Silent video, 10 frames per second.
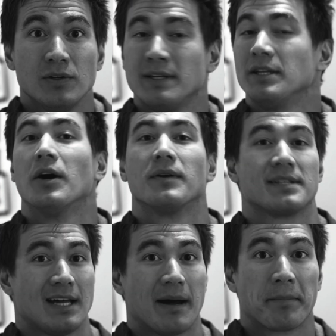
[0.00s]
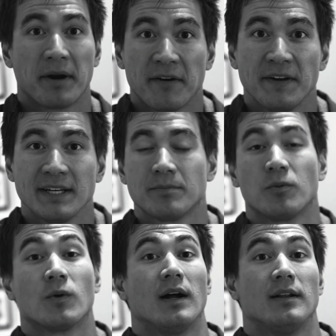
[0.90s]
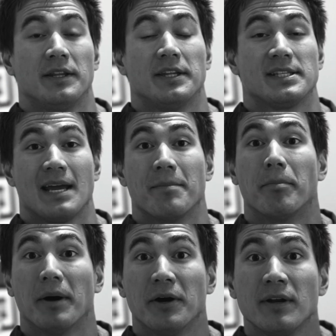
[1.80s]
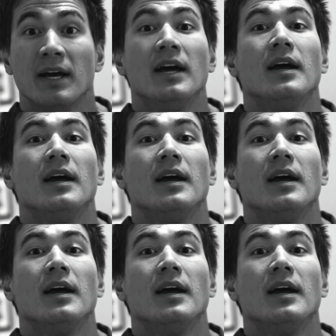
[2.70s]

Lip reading: and no, it's not perfect. We're all in the same boat,